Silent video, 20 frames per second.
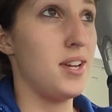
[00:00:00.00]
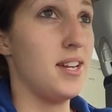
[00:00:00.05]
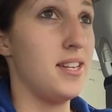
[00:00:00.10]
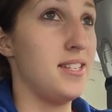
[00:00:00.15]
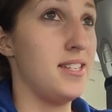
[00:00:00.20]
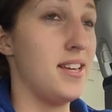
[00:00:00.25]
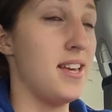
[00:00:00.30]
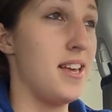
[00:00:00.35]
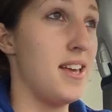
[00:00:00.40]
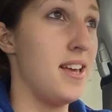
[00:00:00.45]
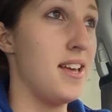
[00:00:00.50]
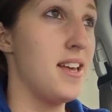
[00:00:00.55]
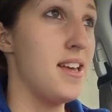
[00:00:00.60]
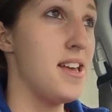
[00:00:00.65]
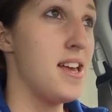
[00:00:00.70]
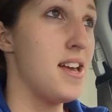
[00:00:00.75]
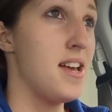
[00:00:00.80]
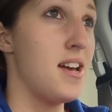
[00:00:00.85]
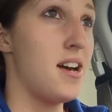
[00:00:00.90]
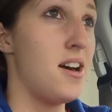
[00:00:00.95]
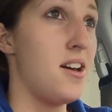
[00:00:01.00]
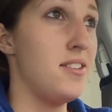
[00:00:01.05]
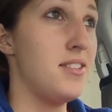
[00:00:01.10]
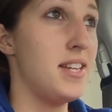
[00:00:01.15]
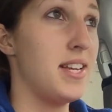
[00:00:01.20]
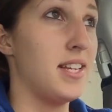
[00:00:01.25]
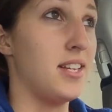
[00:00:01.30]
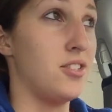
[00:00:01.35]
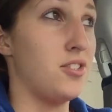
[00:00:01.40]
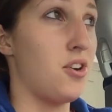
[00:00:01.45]
gotta say, I'll
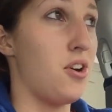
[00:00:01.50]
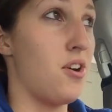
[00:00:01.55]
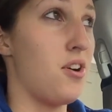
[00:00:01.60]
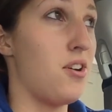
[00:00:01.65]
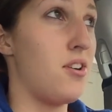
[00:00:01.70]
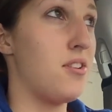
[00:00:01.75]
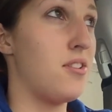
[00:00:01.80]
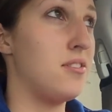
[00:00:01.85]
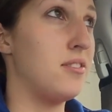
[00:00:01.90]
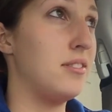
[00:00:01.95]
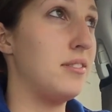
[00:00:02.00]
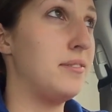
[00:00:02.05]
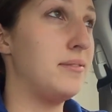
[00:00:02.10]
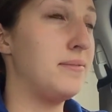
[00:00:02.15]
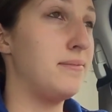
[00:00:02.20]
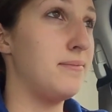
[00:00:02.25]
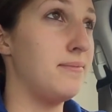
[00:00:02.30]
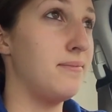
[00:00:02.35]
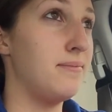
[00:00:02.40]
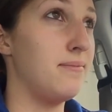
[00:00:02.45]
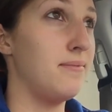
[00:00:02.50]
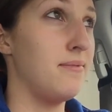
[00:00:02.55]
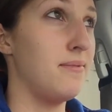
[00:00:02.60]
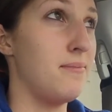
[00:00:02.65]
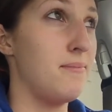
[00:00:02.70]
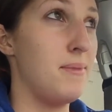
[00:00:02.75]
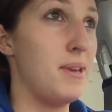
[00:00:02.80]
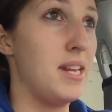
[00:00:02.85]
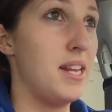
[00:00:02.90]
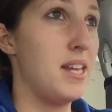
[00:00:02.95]
take a tall,
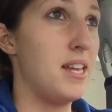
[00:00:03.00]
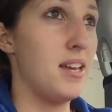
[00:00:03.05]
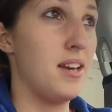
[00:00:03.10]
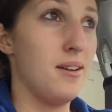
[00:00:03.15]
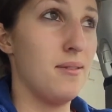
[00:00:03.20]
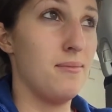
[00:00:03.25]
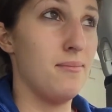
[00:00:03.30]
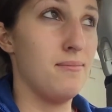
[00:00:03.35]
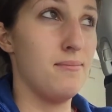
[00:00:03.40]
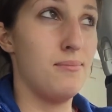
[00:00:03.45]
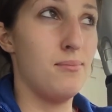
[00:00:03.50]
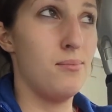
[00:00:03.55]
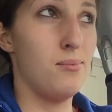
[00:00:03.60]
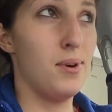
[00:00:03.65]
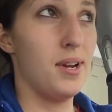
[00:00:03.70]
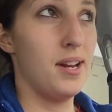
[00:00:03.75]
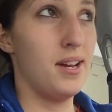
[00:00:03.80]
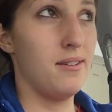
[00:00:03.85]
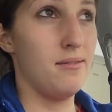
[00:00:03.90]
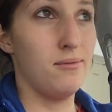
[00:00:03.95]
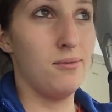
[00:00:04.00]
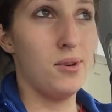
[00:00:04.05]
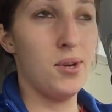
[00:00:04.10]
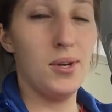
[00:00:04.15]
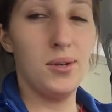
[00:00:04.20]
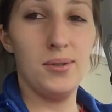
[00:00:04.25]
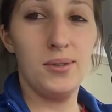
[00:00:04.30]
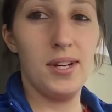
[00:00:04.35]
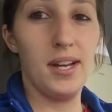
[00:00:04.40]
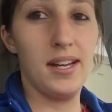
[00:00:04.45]
medium,
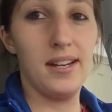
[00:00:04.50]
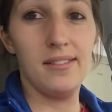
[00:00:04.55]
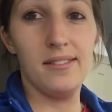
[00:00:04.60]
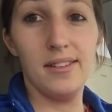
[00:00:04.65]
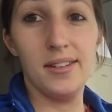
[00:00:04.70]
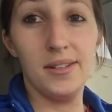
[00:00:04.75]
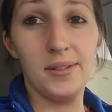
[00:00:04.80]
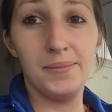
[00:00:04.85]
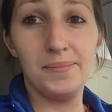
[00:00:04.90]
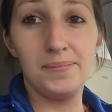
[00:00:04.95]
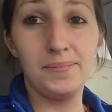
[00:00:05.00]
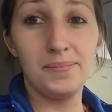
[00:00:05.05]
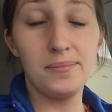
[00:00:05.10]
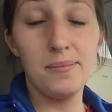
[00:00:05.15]
whatever, I don't know.